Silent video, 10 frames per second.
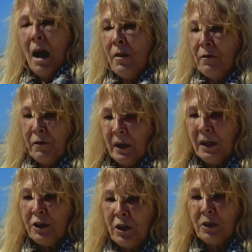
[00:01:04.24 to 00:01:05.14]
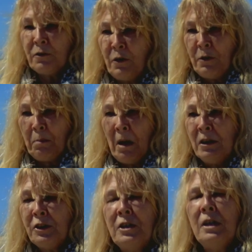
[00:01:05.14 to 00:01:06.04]
And the villages for the
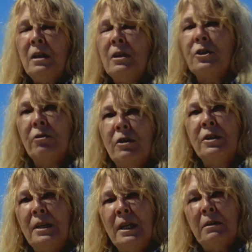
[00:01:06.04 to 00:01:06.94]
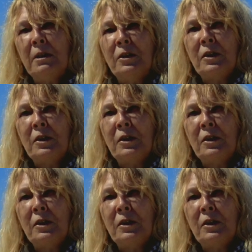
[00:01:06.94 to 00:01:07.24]
Palestinians are underneath these